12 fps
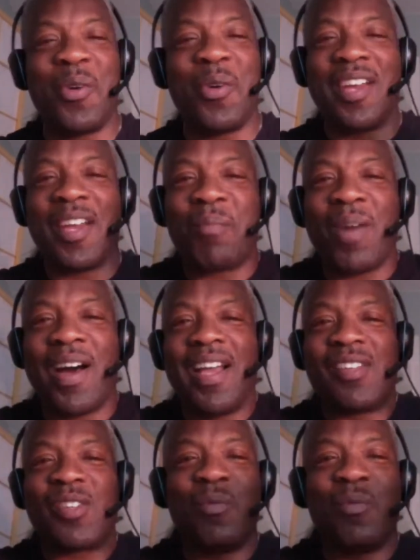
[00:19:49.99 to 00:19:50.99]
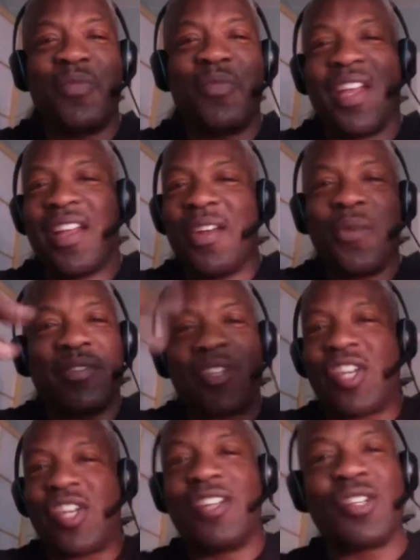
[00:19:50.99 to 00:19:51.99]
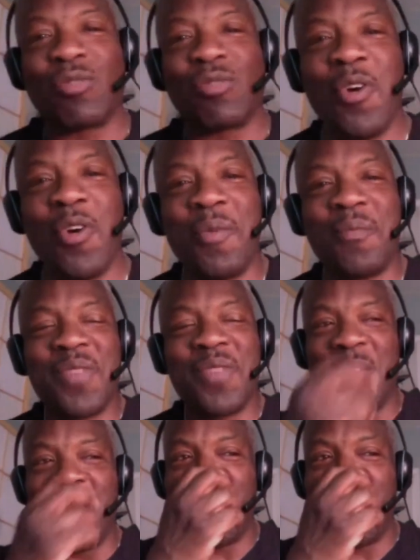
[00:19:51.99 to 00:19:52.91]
like buy some we have to change his room, you know?